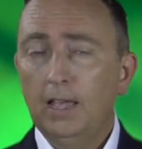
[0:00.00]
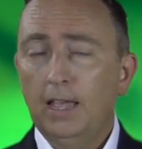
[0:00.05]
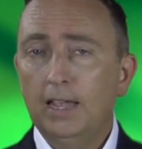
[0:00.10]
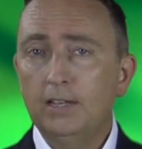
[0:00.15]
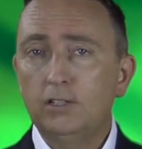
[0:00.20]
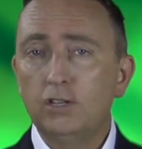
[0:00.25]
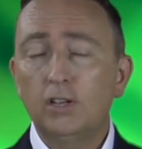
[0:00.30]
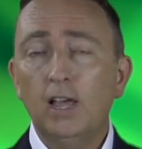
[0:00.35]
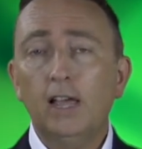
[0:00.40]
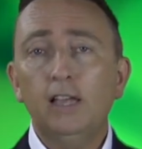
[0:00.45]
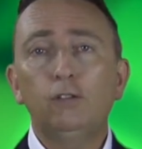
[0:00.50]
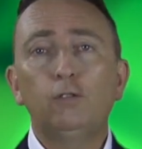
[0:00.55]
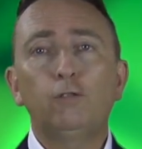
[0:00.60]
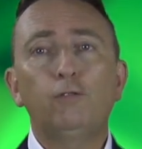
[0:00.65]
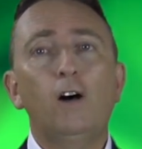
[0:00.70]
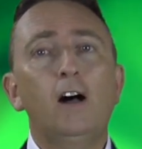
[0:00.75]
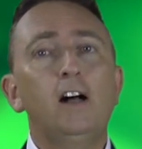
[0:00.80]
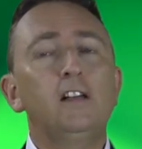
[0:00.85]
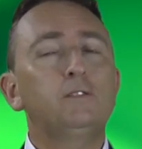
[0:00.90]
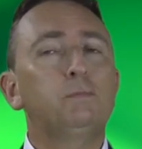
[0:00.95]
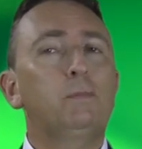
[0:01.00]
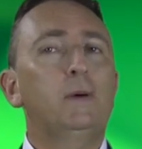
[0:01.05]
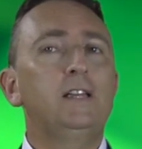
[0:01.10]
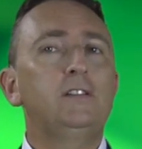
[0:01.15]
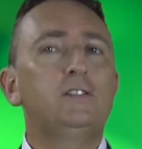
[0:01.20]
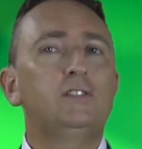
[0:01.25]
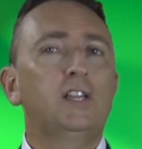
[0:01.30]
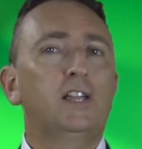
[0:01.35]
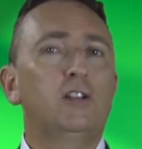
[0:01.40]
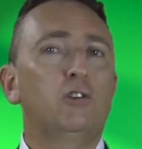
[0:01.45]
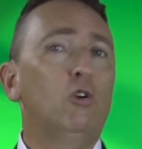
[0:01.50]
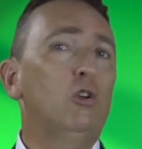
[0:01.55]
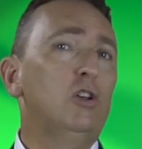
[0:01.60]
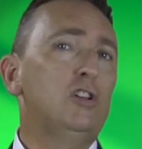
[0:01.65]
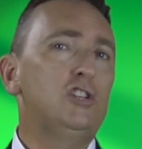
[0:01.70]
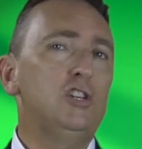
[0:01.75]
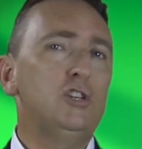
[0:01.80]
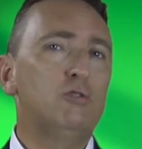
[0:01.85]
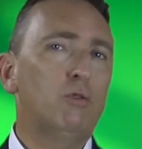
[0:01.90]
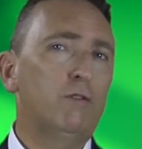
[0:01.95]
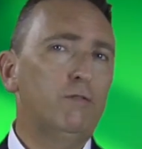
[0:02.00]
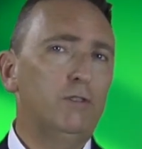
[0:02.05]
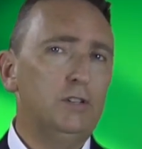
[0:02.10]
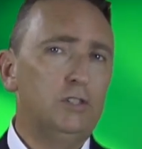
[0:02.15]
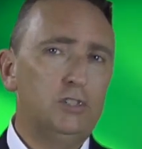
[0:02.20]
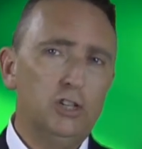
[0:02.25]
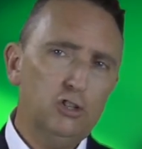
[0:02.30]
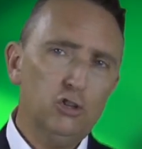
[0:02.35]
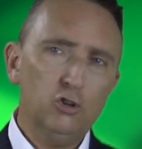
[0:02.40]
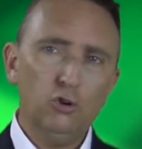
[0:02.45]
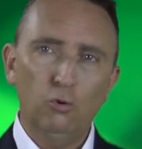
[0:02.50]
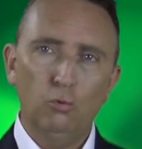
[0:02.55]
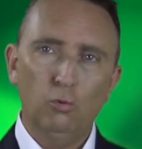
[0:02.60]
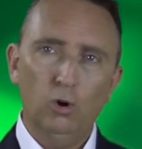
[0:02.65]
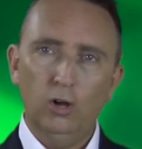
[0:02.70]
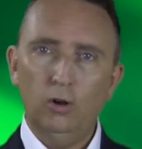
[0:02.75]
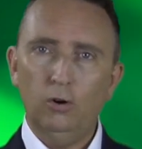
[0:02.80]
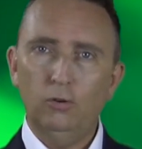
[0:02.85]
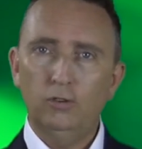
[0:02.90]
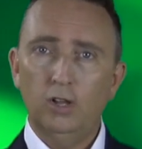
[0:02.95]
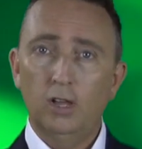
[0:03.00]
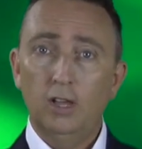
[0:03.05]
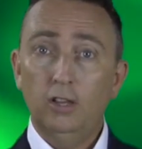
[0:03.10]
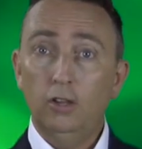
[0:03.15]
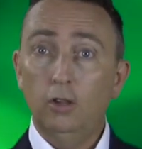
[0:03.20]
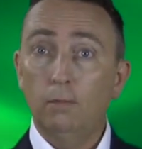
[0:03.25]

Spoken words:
In today's fast-paced, technology-driven digital world,